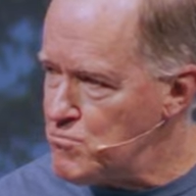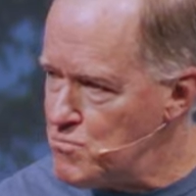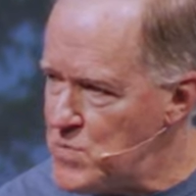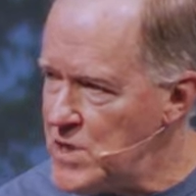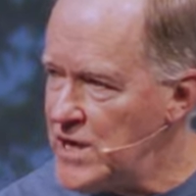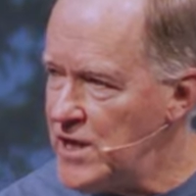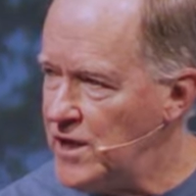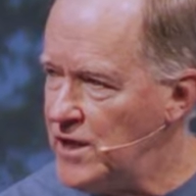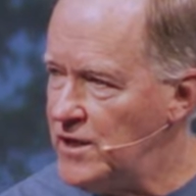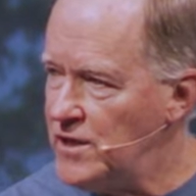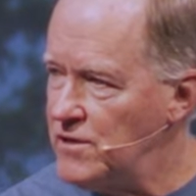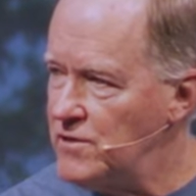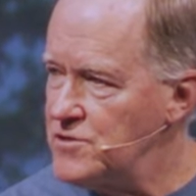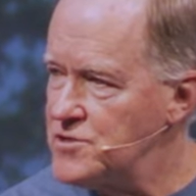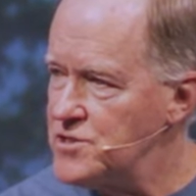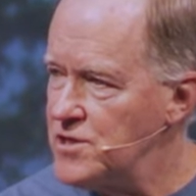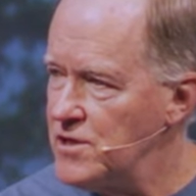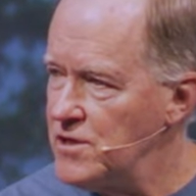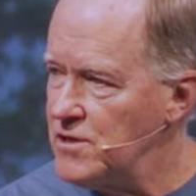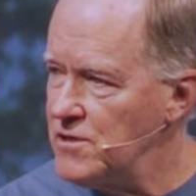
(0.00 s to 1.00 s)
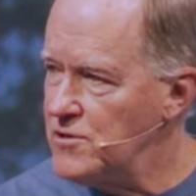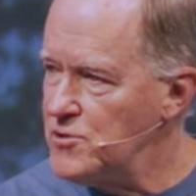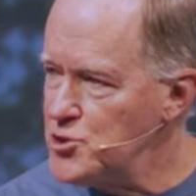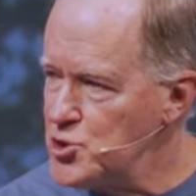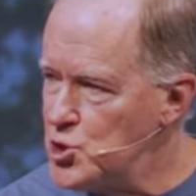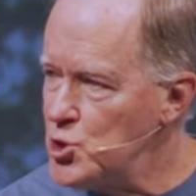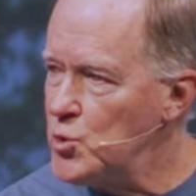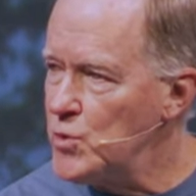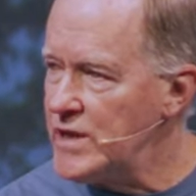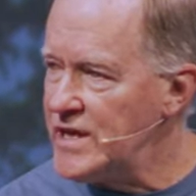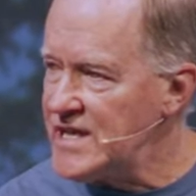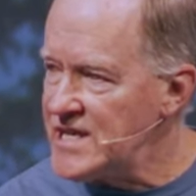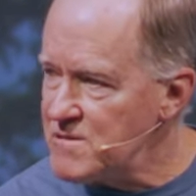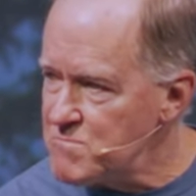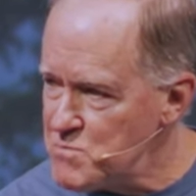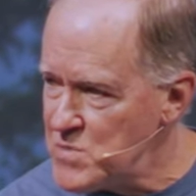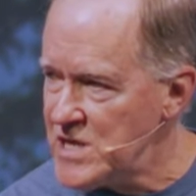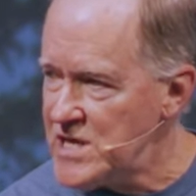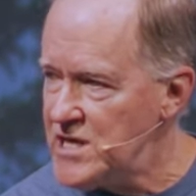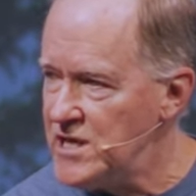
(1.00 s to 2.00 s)
beings, doing
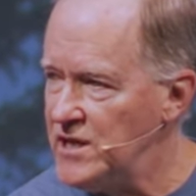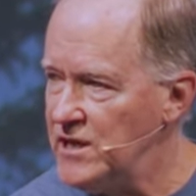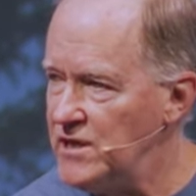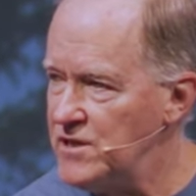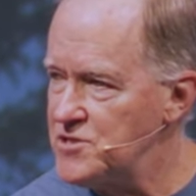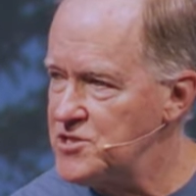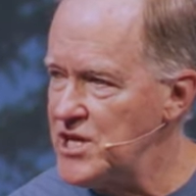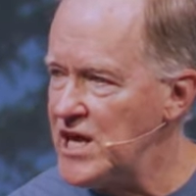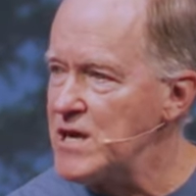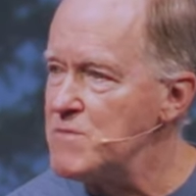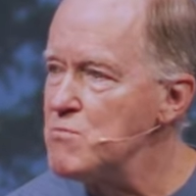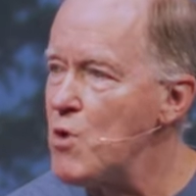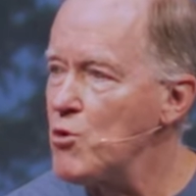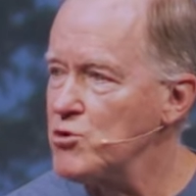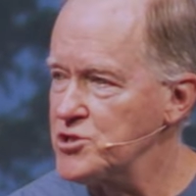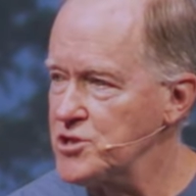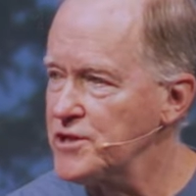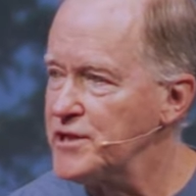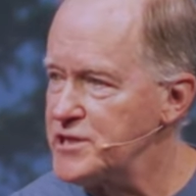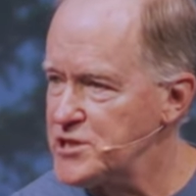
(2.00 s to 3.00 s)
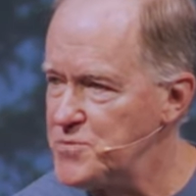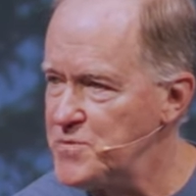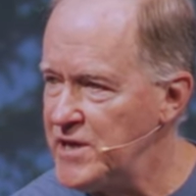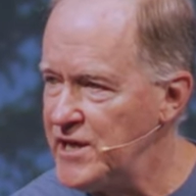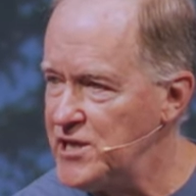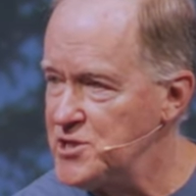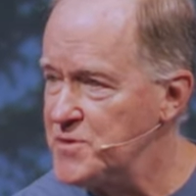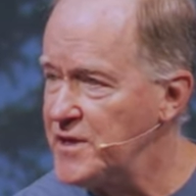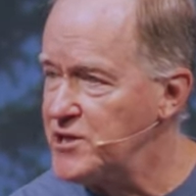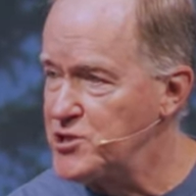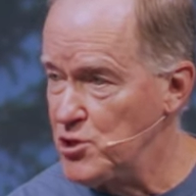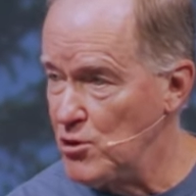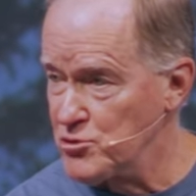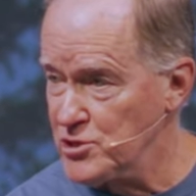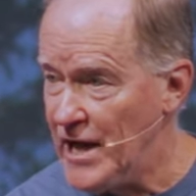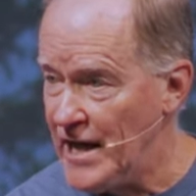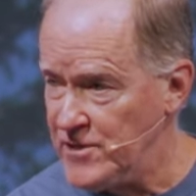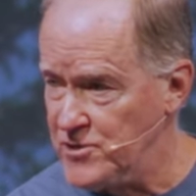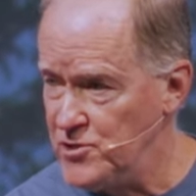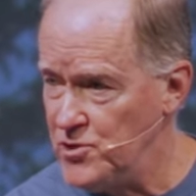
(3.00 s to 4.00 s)
beings, emotionless beings, but he chose
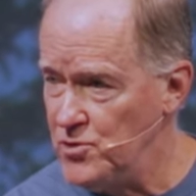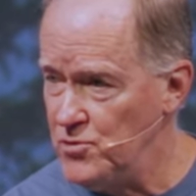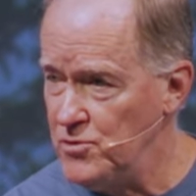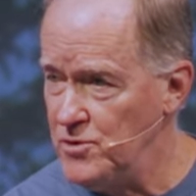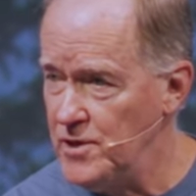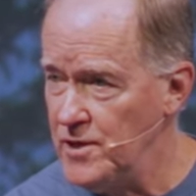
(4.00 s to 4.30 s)
not to.